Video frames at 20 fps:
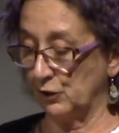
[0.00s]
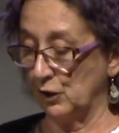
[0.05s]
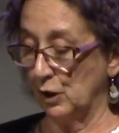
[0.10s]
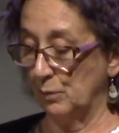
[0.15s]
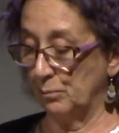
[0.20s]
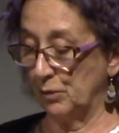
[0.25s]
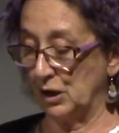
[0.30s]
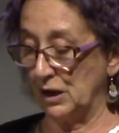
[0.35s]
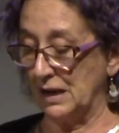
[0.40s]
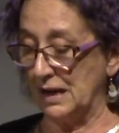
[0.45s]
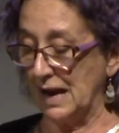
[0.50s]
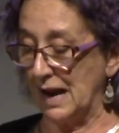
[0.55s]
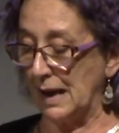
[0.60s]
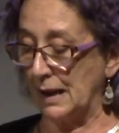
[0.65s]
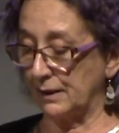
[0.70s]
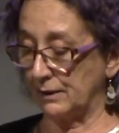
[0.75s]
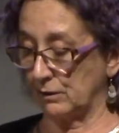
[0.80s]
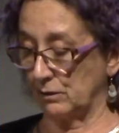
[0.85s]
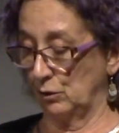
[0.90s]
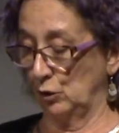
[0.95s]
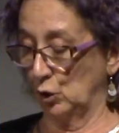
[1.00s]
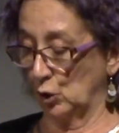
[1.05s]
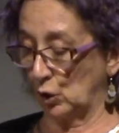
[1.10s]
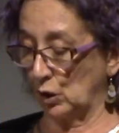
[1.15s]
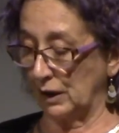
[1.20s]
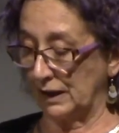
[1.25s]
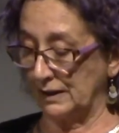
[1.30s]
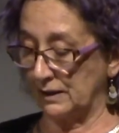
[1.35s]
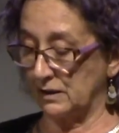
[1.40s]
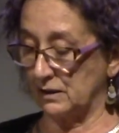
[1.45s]
but yet look
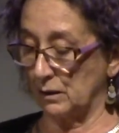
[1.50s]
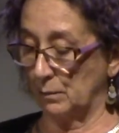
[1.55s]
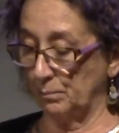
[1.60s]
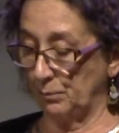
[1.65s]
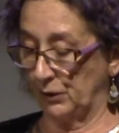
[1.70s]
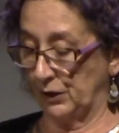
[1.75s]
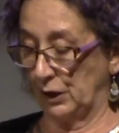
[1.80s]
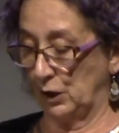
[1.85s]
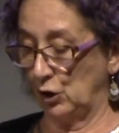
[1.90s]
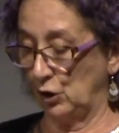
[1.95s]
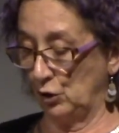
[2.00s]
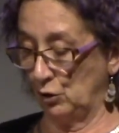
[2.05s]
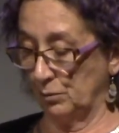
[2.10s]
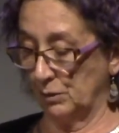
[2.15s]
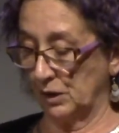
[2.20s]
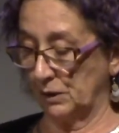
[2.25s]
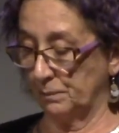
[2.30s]
like something human.